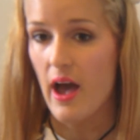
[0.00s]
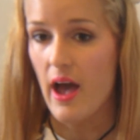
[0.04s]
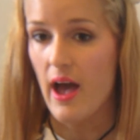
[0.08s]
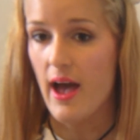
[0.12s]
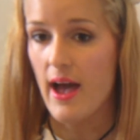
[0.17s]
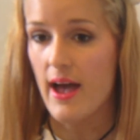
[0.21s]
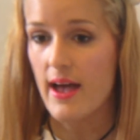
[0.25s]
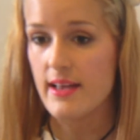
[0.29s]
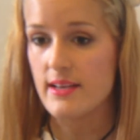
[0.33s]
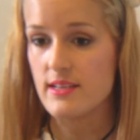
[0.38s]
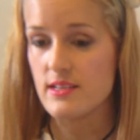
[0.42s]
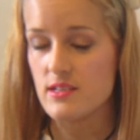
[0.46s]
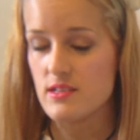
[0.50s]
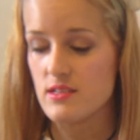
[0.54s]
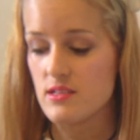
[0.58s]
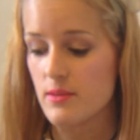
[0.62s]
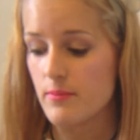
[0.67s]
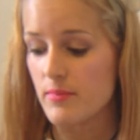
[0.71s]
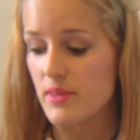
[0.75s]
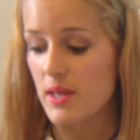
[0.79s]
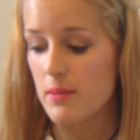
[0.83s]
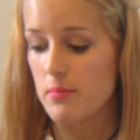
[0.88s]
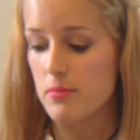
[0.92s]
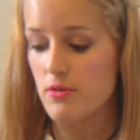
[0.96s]
And some
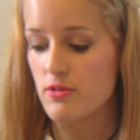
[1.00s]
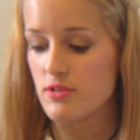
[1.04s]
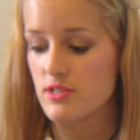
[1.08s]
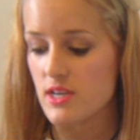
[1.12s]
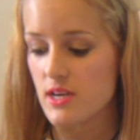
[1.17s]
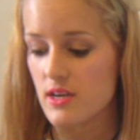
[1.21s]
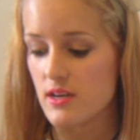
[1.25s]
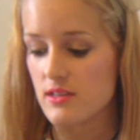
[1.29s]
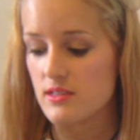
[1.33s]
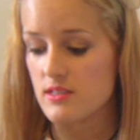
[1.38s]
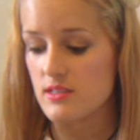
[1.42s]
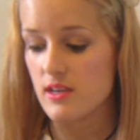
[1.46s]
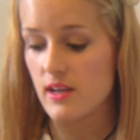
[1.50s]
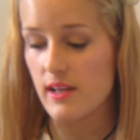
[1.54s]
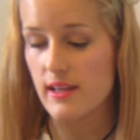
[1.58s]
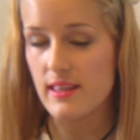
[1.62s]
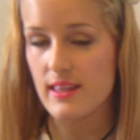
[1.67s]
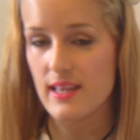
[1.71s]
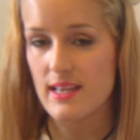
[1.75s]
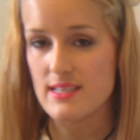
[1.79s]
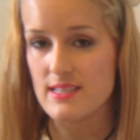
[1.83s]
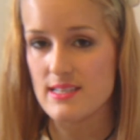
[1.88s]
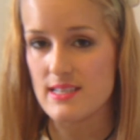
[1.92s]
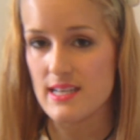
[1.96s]
of their products, like
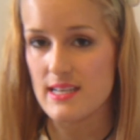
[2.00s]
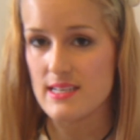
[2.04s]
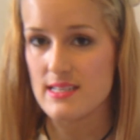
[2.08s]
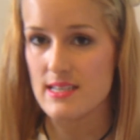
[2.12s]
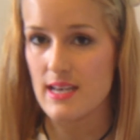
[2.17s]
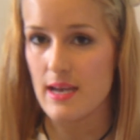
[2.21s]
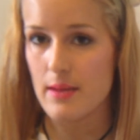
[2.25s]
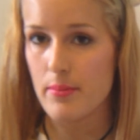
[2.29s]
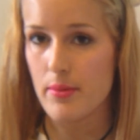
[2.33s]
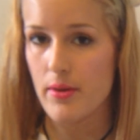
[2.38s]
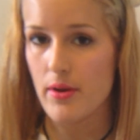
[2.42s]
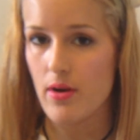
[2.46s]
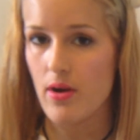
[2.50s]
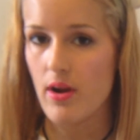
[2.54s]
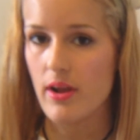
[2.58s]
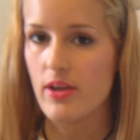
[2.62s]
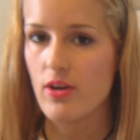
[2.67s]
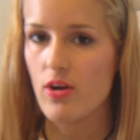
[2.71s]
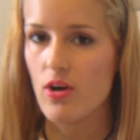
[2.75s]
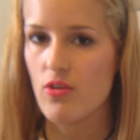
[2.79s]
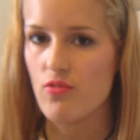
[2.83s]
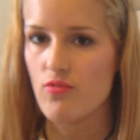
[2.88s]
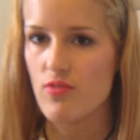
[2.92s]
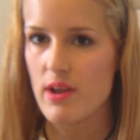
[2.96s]
their Zip Zapper, I
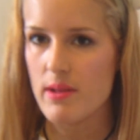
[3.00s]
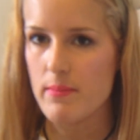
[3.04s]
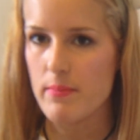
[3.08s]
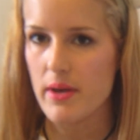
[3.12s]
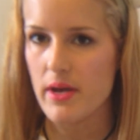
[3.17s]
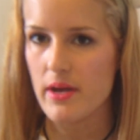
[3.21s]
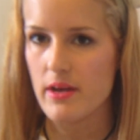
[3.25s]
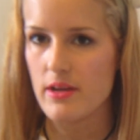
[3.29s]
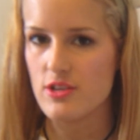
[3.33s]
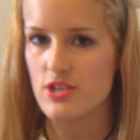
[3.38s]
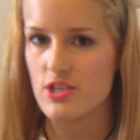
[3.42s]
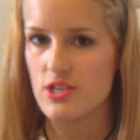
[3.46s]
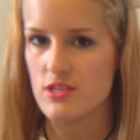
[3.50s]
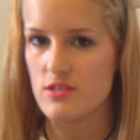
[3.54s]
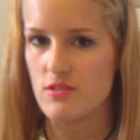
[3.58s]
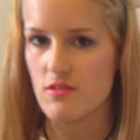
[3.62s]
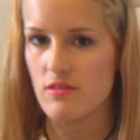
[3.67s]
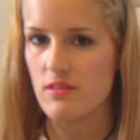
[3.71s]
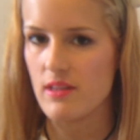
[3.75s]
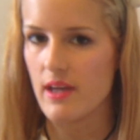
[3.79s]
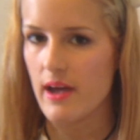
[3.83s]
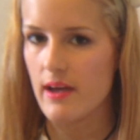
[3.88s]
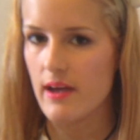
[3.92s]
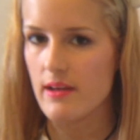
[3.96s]
got a repurchase
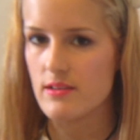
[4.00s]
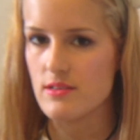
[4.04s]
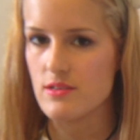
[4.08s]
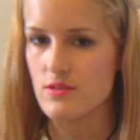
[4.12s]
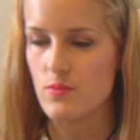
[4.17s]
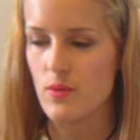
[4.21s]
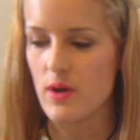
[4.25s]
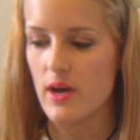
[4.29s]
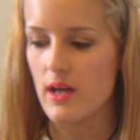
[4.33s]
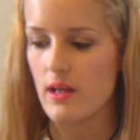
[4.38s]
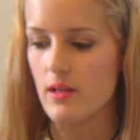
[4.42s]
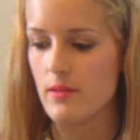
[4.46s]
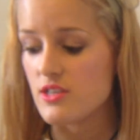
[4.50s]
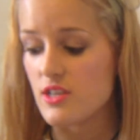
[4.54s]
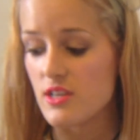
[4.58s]
on that as well.